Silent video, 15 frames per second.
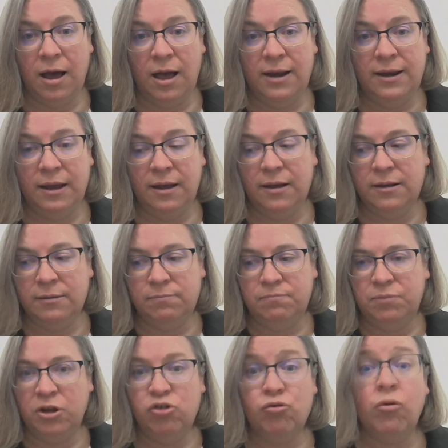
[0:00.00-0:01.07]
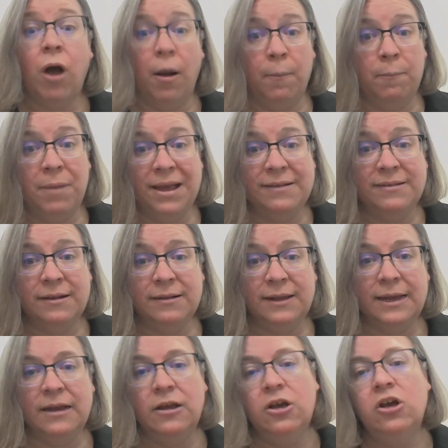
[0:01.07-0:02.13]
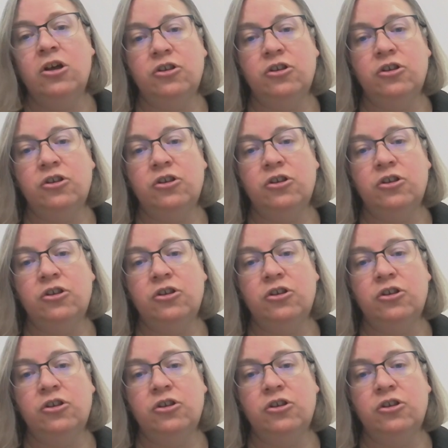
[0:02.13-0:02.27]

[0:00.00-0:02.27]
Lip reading: a drum, basically.